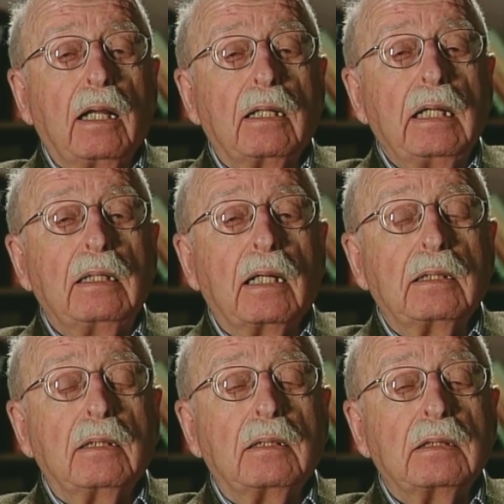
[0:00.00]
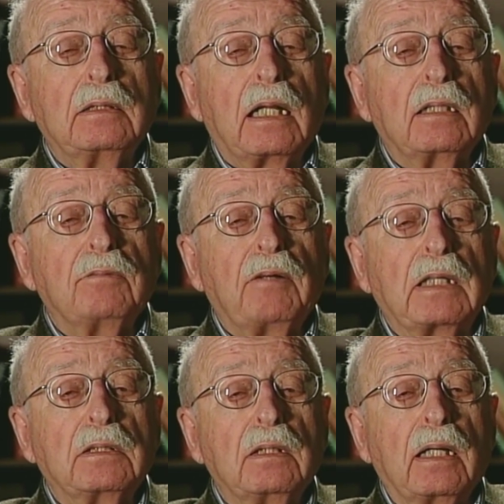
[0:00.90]
I think that the
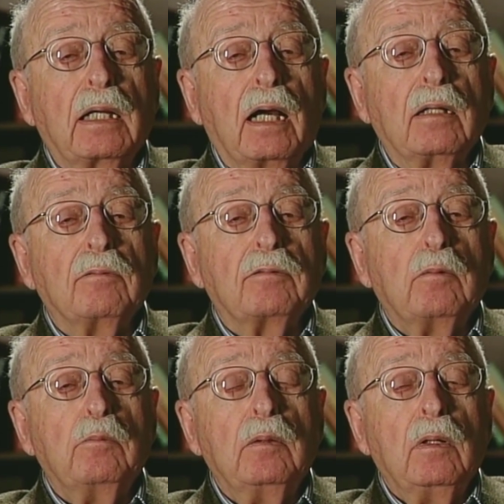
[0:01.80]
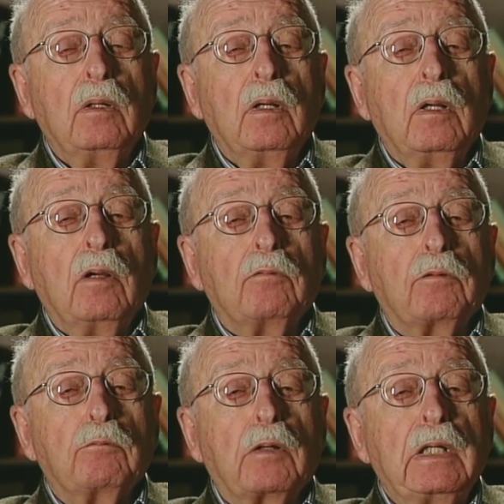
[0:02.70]
satisfaction I got from
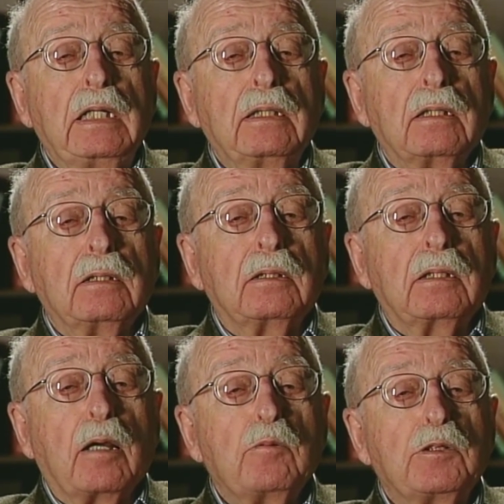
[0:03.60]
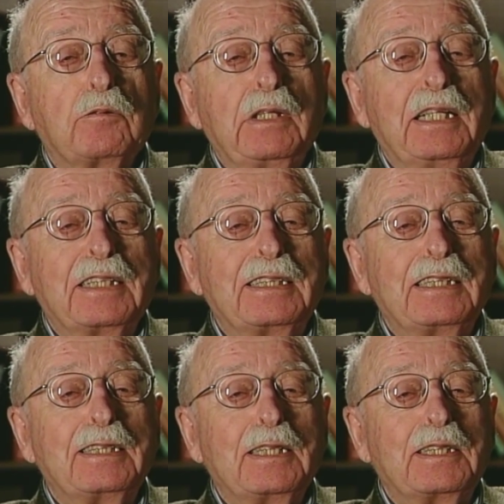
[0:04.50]
from running the chemistry
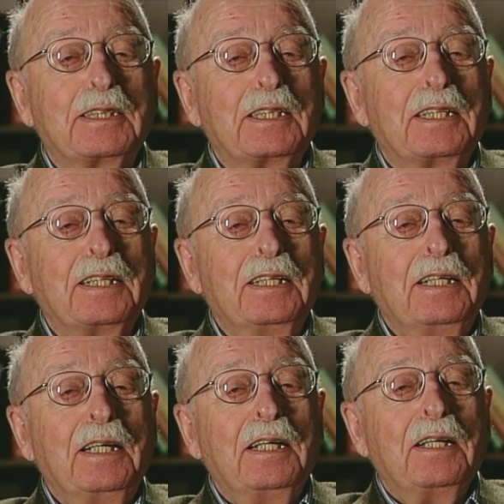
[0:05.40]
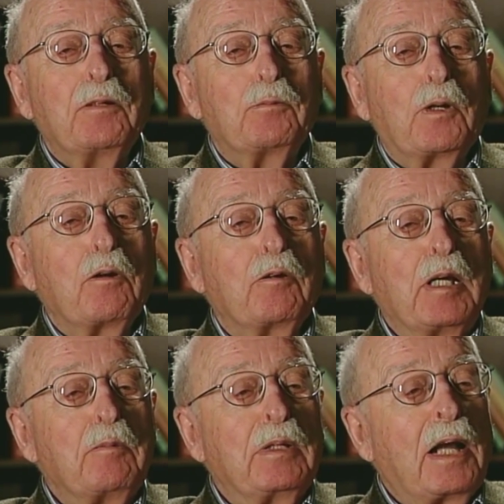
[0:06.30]
assistance uh,
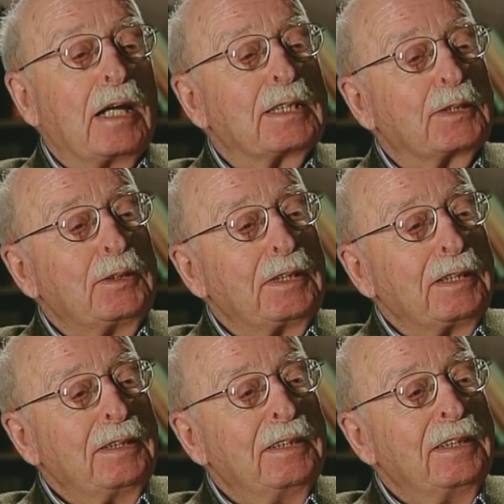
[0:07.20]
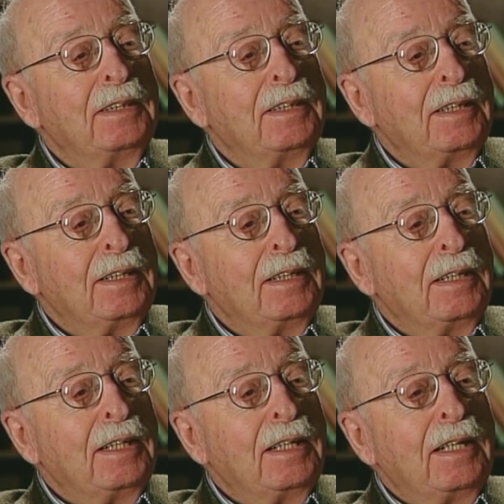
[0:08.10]
program in high school sounds
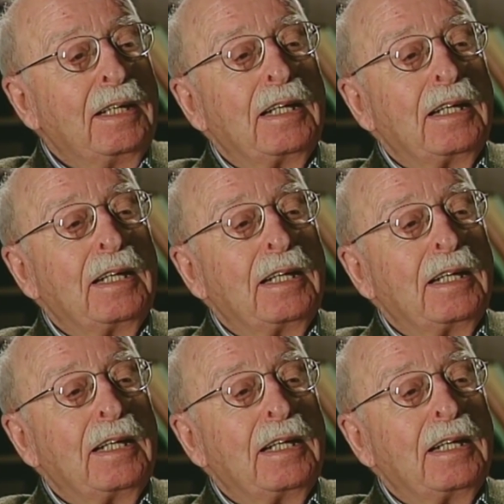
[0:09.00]
good.